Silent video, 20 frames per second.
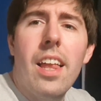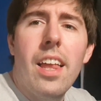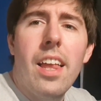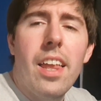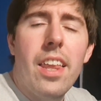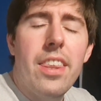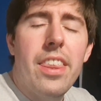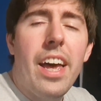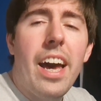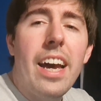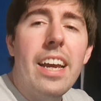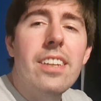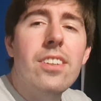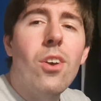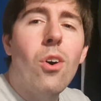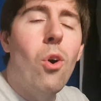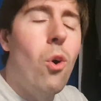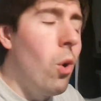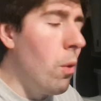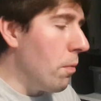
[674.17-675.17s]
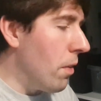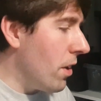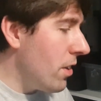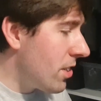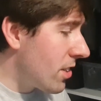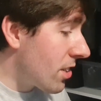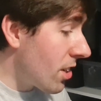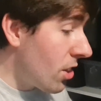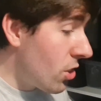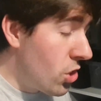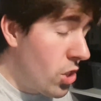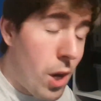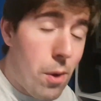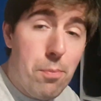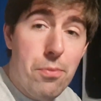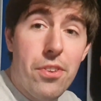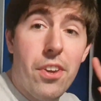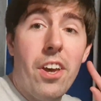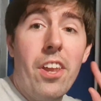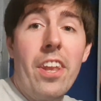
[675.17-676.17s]
And that is almost a job
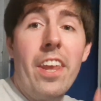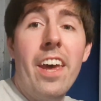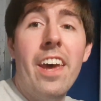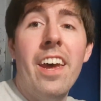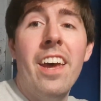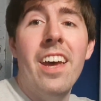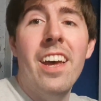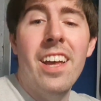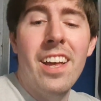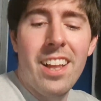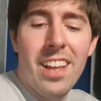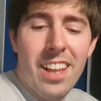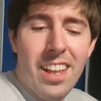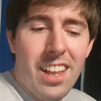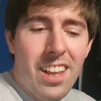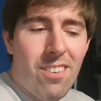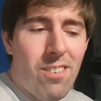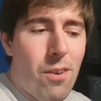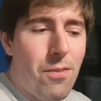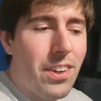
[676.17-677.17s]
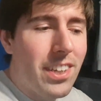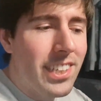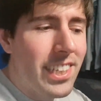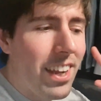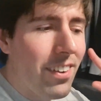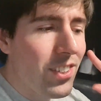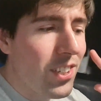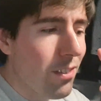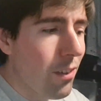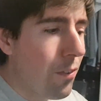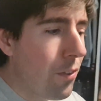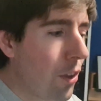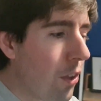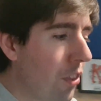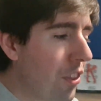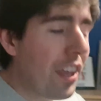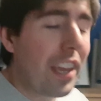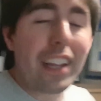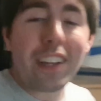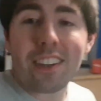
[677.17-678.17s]
done. With the exception of a few
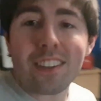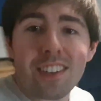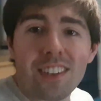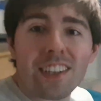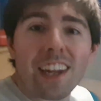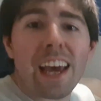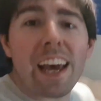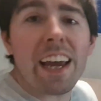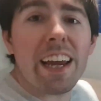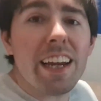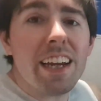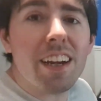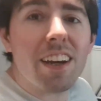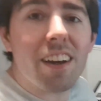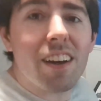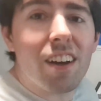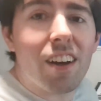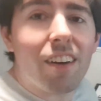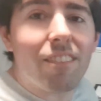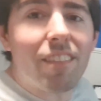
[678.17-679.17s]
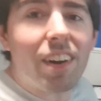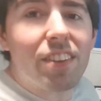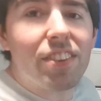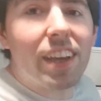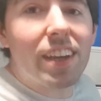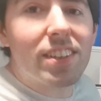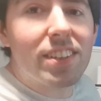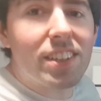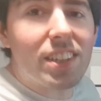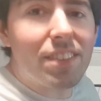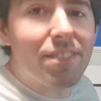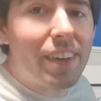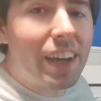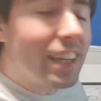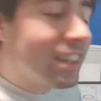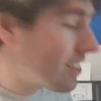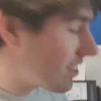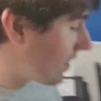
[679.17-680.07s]
things. A, my desk is a mess.